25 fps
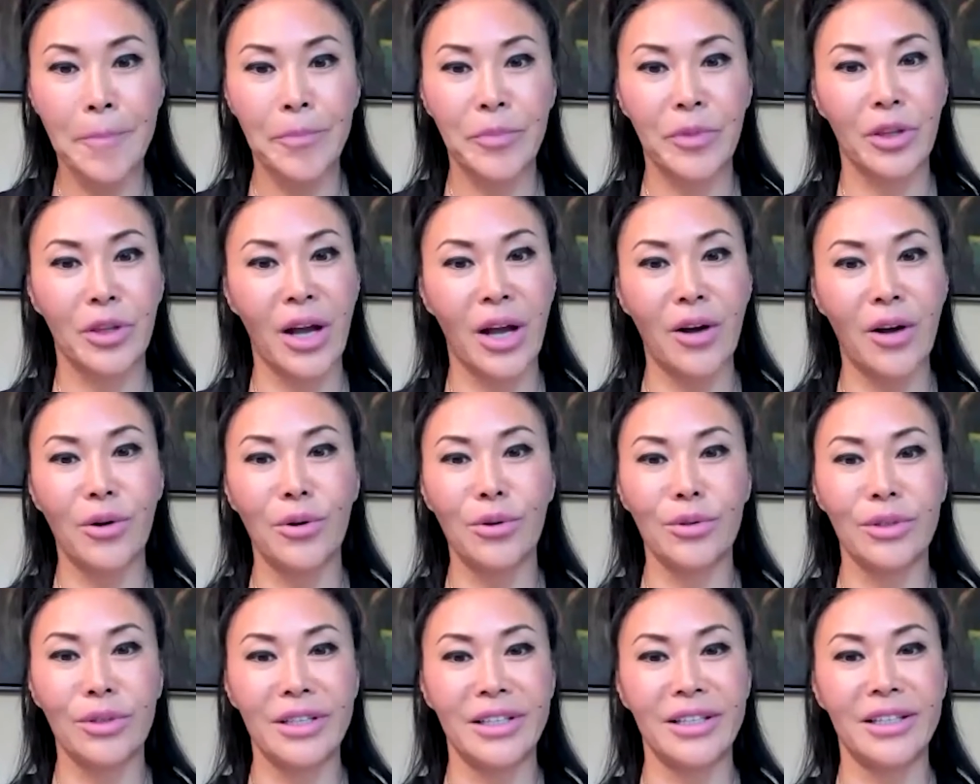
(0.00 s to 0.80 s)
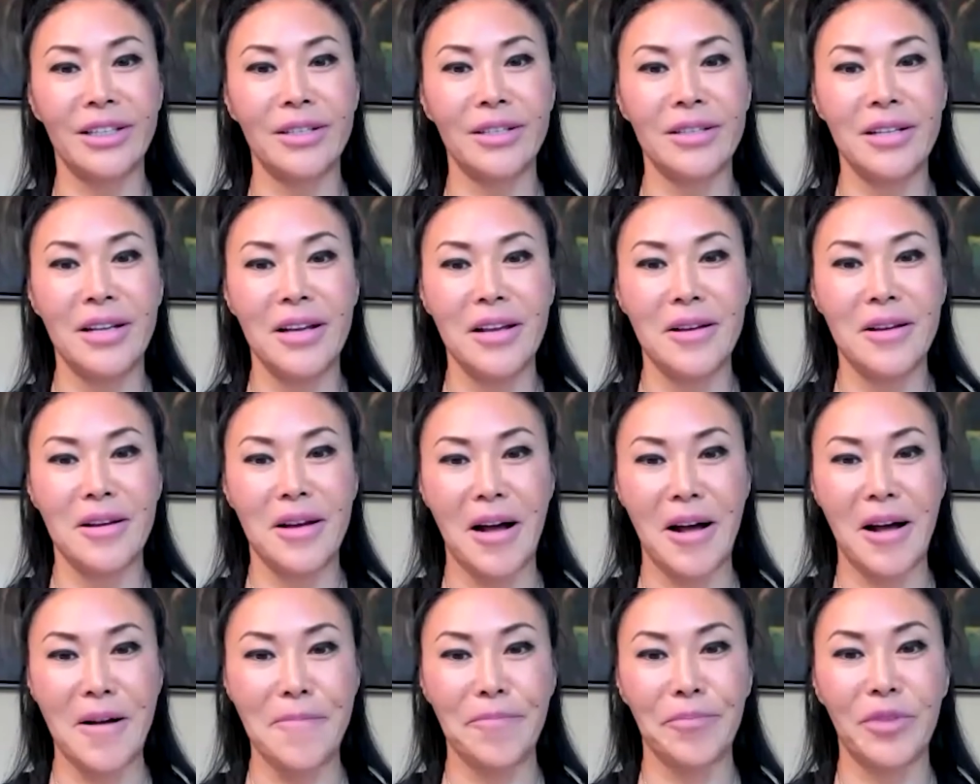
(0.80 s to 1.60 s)
Not only
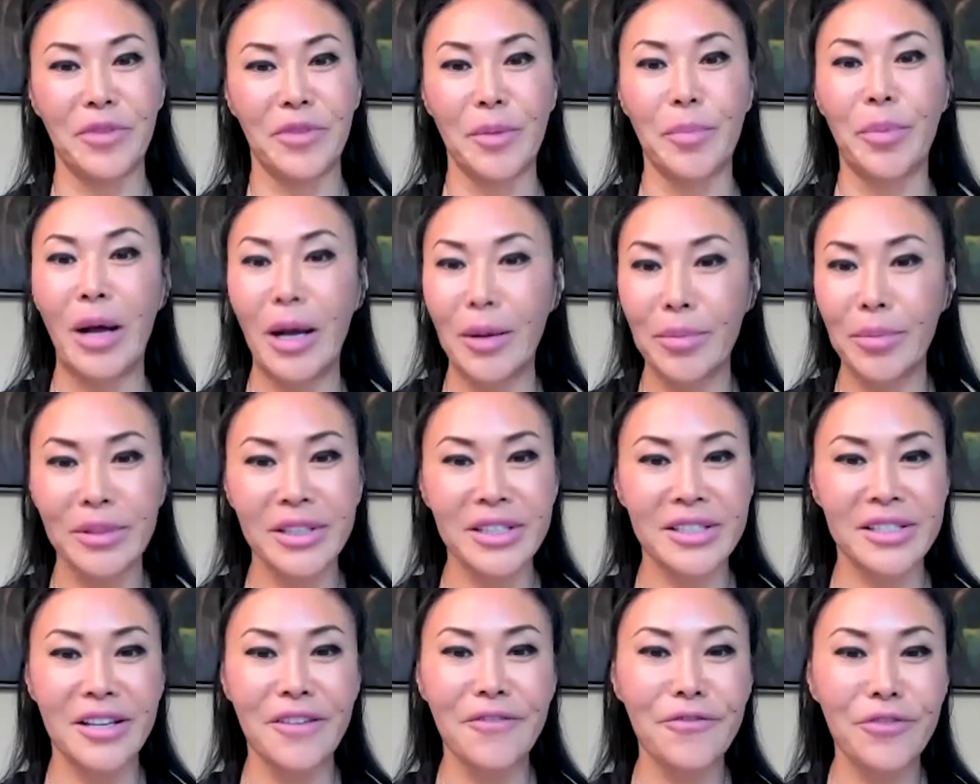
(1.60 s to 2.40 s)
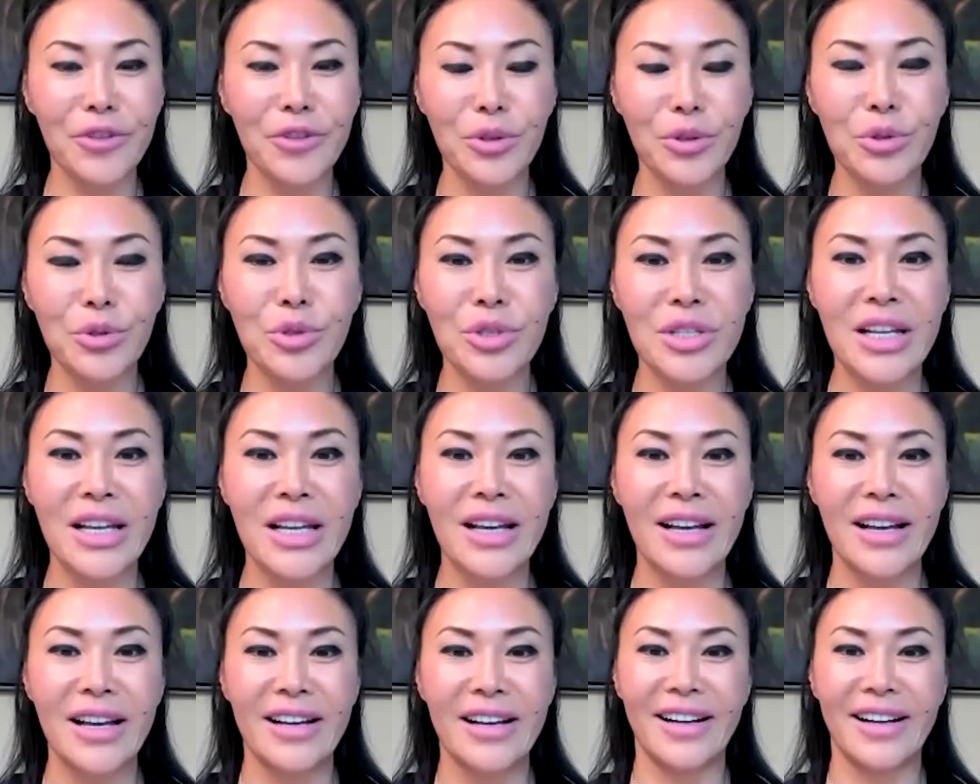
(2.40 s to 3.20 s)
the public's confused,
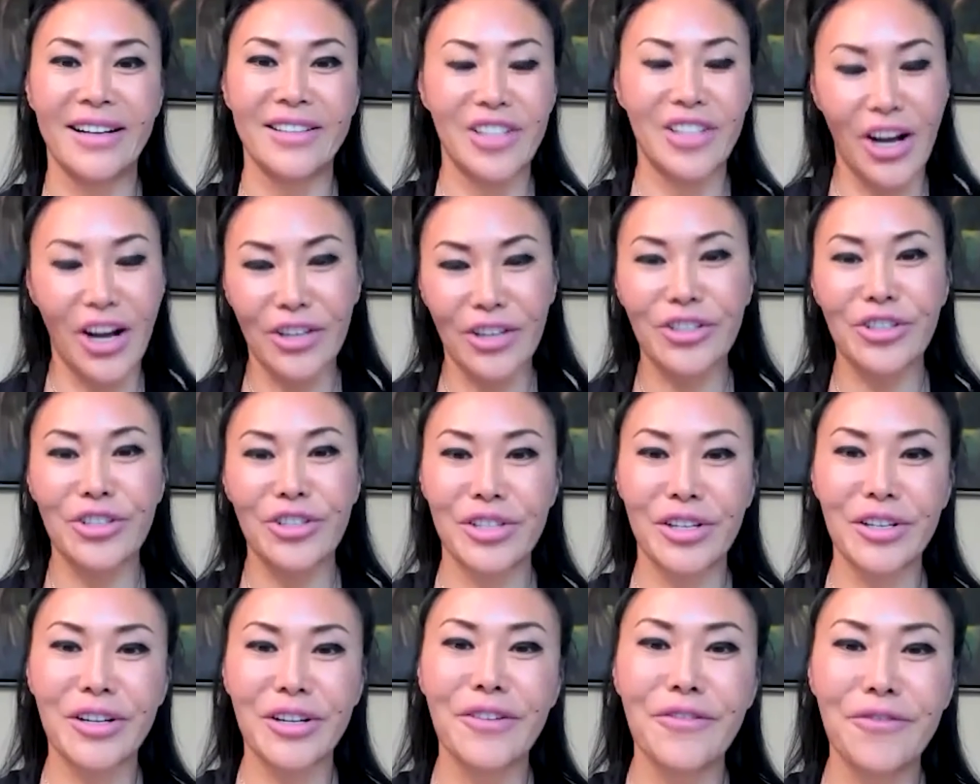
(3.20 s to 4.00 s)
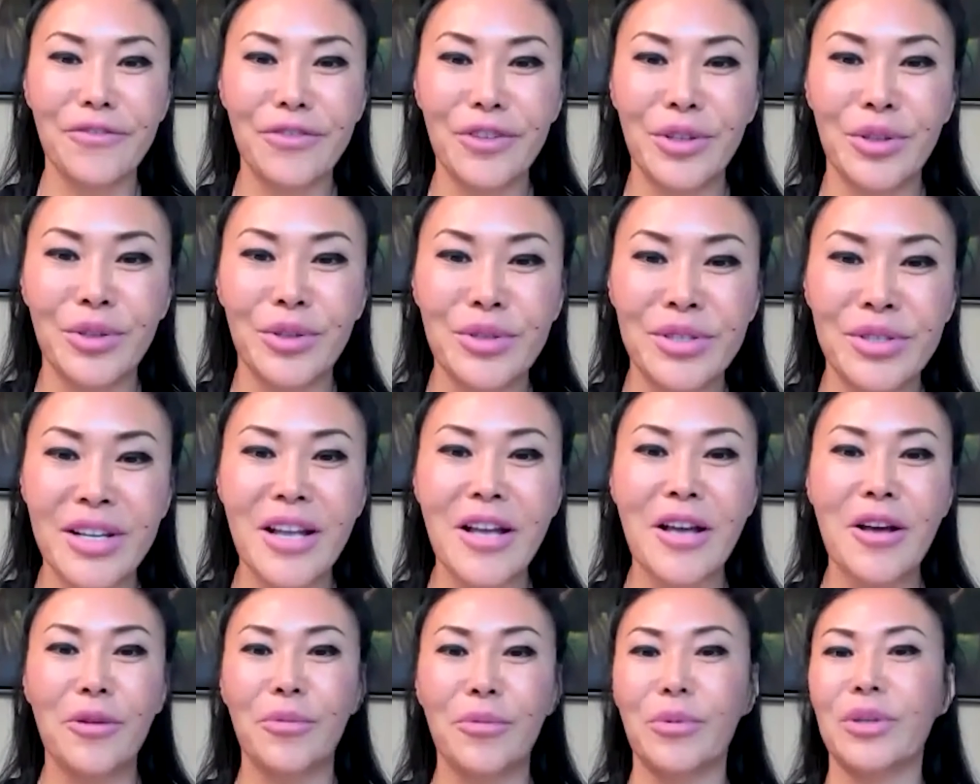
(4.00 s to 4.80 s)
doctors are confused,
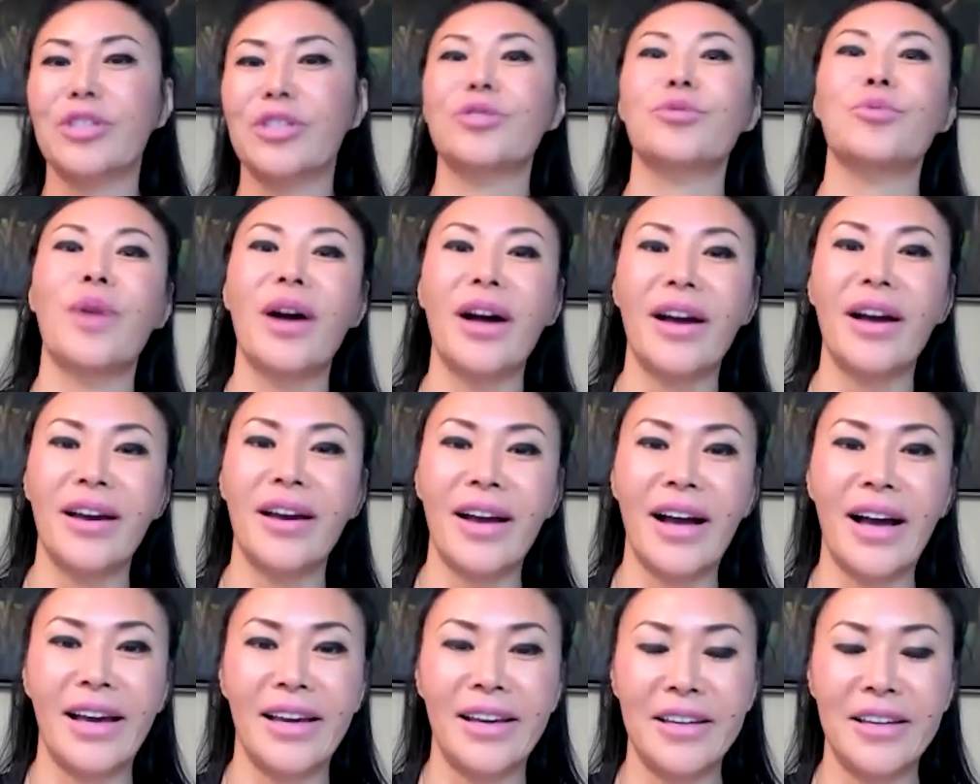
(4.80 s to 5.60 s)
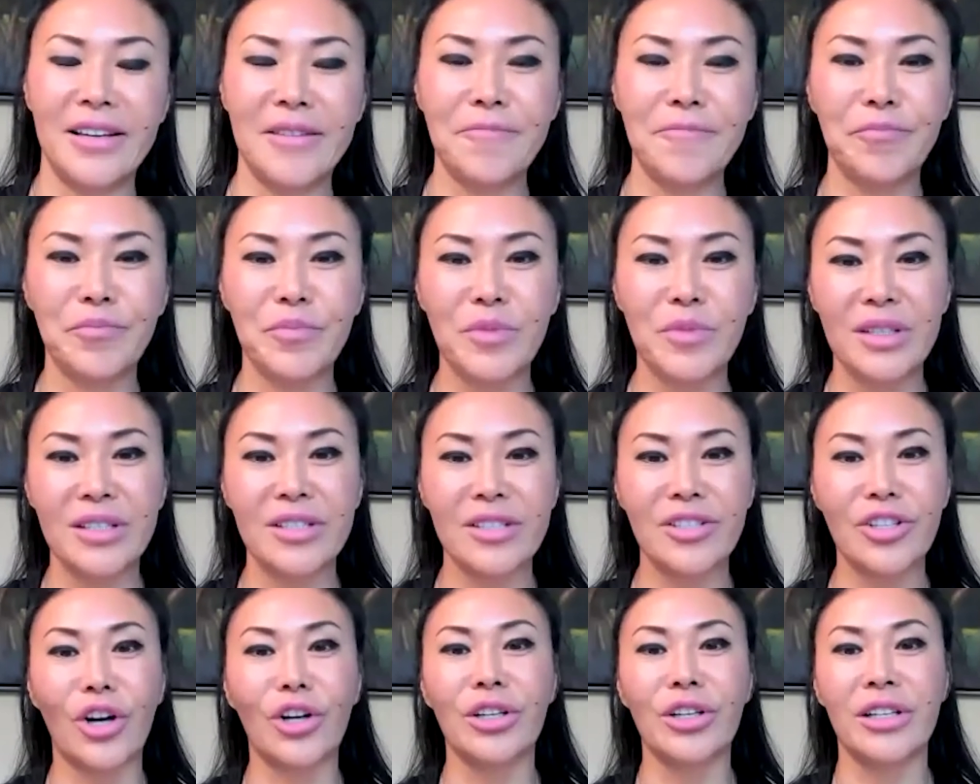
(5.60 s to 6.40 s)
which is why I
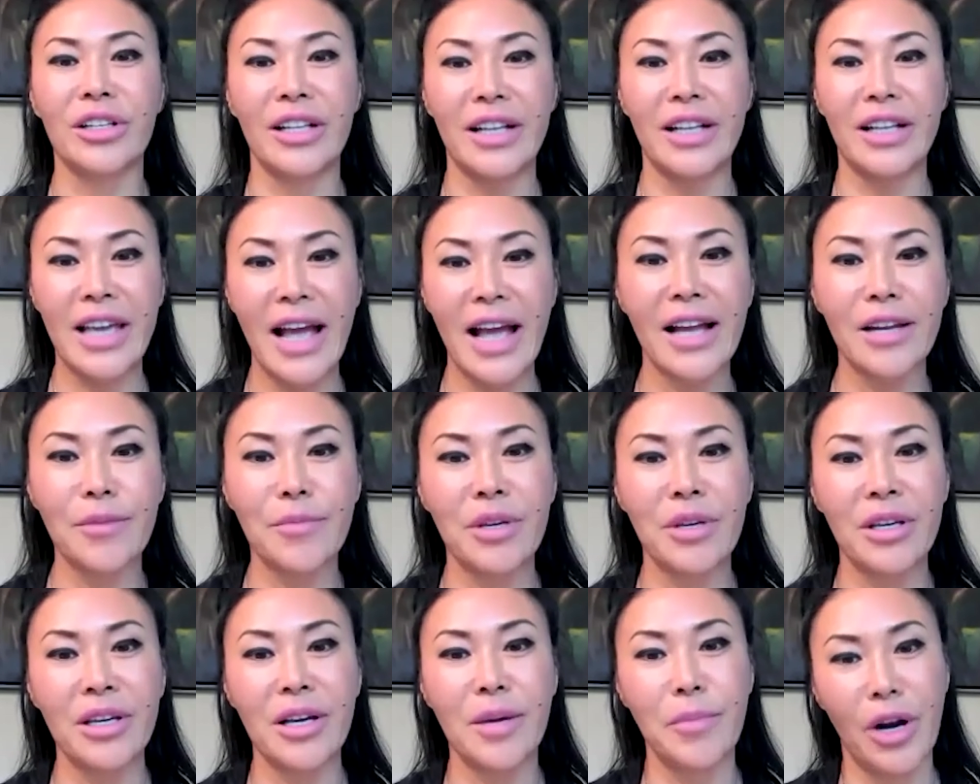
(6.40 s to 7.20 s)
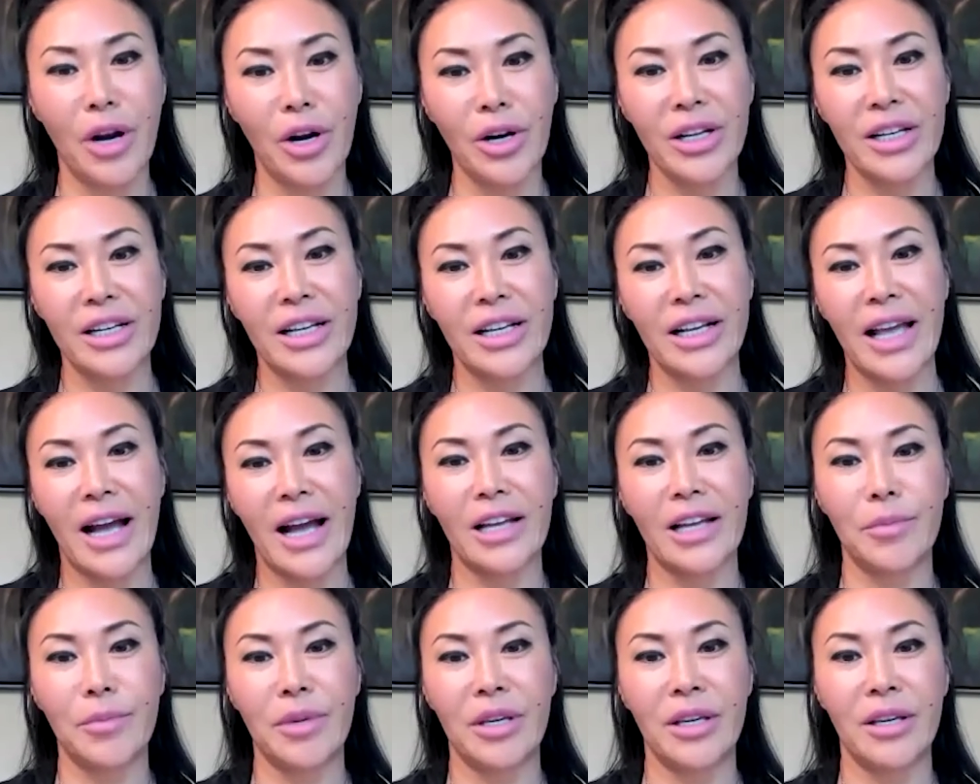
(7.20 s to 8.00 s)
started the Academy, American
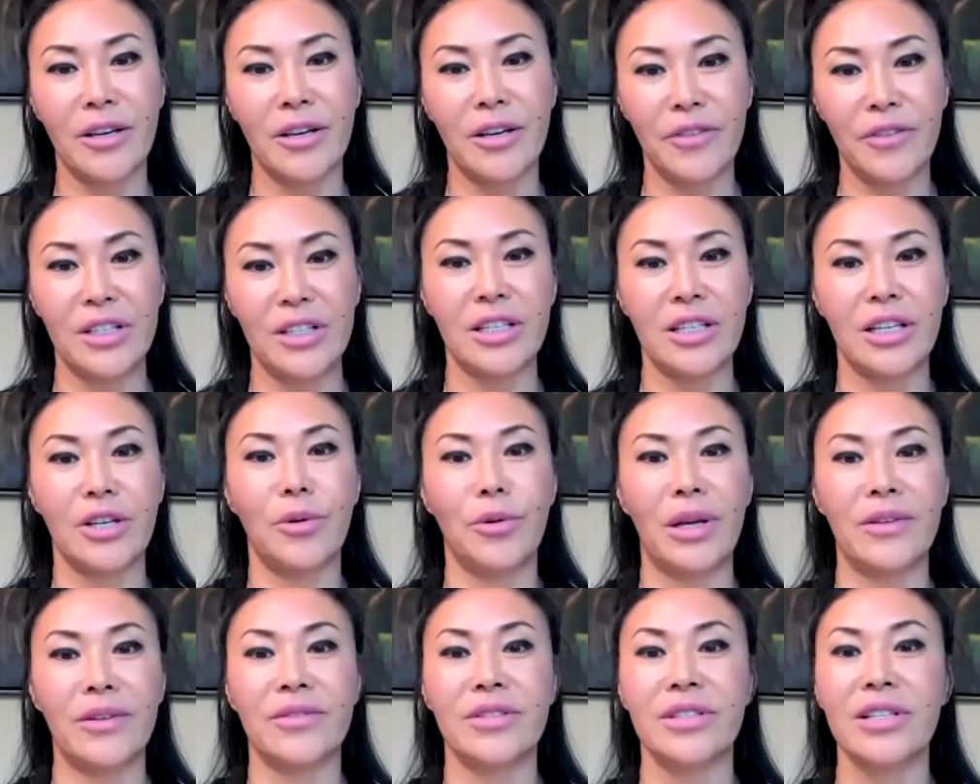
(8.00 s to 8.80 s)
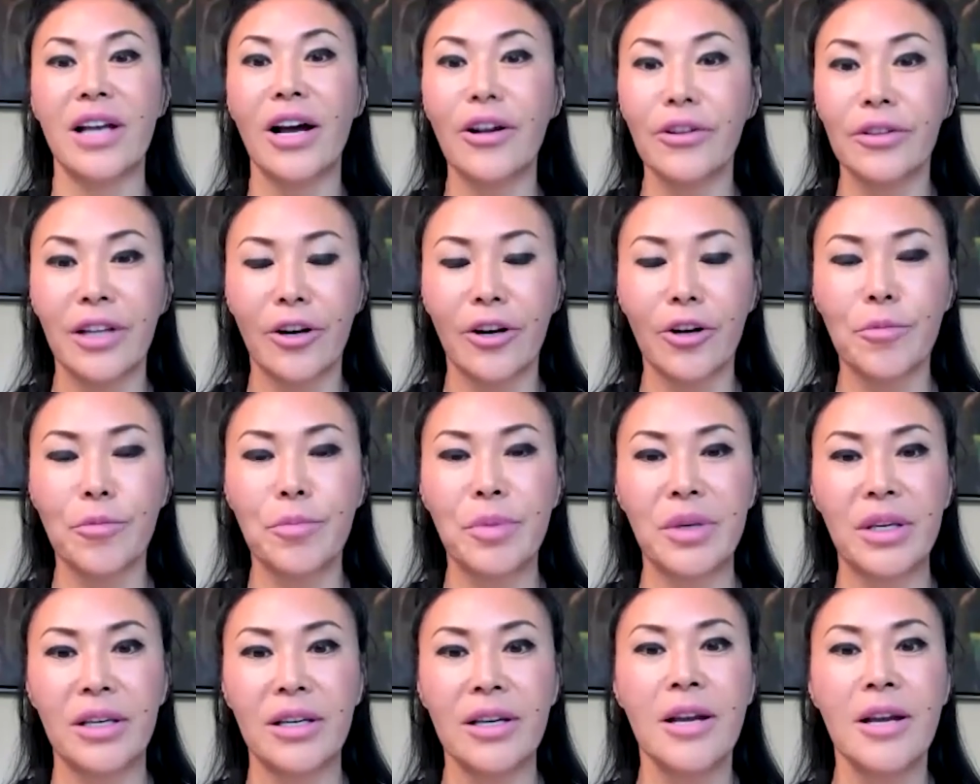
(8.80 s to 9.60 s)
Academy of Integrative Cell
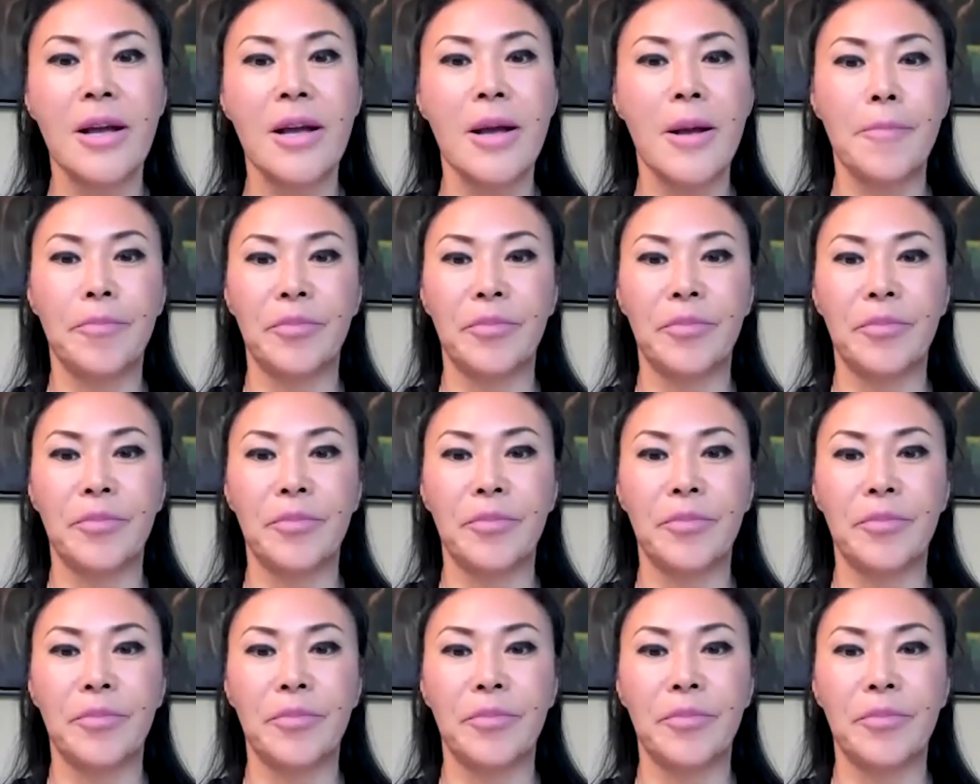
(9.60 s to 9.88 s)
Therapy.